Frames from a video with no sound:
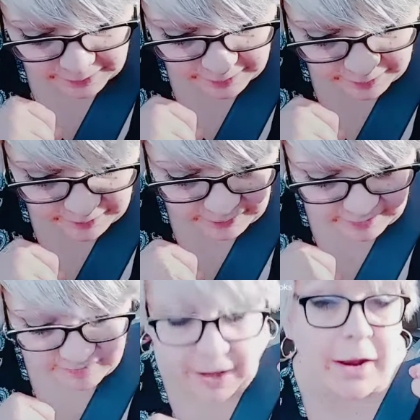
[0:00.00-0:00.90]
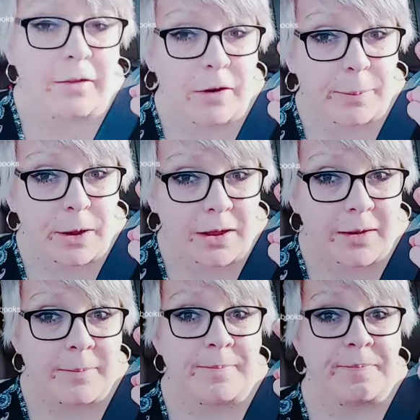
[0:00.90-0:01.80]
the title of your
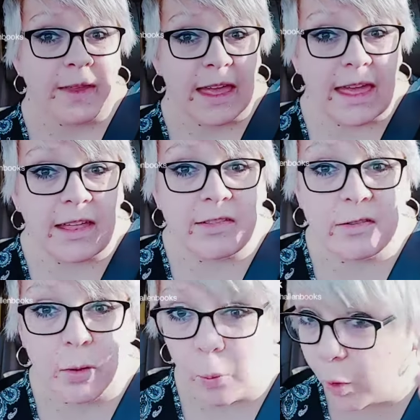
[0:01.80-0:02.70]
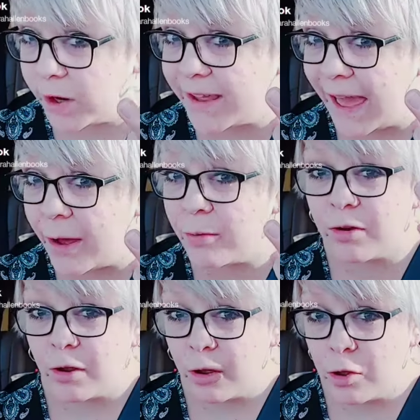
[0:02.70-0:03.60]
book, its word
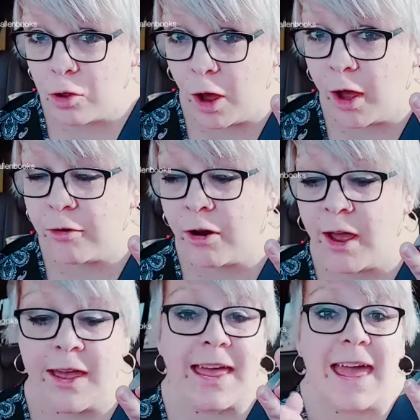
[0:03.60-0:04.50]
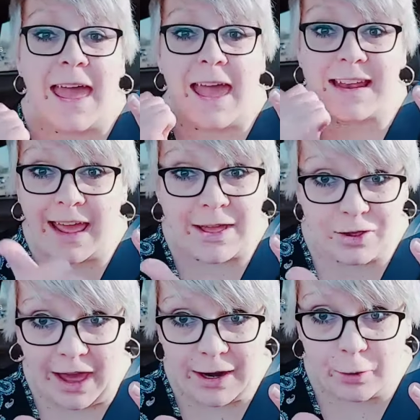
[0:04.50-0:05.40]
count, genre, and
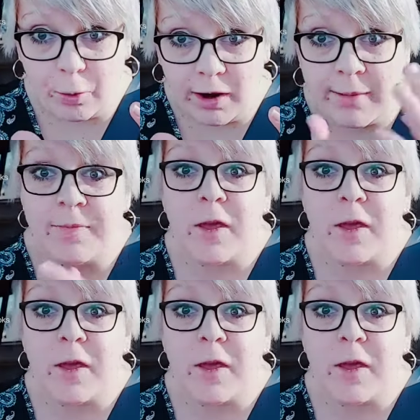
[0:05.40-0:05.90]
age category.